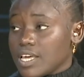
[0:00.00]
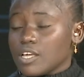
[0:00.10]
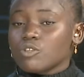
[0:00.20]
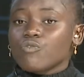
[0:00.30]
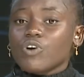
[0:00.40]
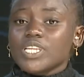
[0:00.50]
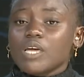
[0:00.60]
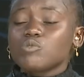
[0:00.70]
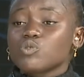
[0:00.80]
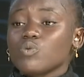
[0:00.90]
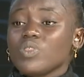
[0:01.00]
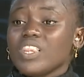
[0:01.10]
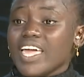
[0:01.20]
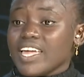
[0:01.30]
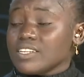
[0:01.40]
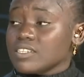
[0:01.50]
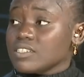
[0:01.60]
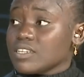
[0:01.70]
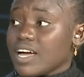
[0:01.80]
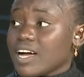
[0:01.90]
for them to learn,
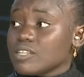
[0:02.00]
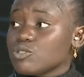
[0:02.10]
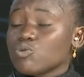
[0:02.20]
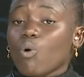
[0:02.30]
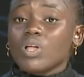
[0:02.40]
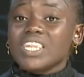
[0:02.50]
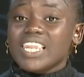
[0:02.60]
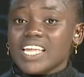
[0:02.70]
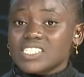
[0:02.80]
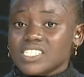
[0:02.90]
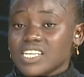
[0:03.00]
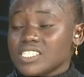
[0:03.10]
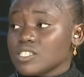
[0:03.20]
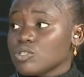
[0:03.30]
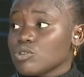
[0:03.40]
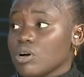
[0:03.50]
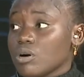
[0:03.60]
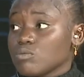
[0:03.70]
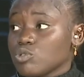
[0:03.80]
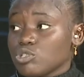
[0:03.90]
to unlearn certain
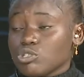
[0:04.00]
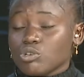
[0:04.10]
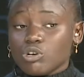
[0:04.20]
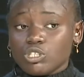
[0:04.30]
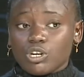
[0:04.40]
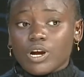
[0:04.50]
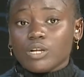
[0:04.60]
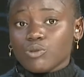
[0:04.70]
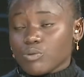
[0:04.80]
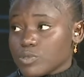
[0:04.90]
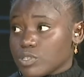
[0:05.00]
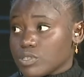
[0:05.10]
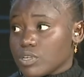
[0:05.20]
sociocultural norms.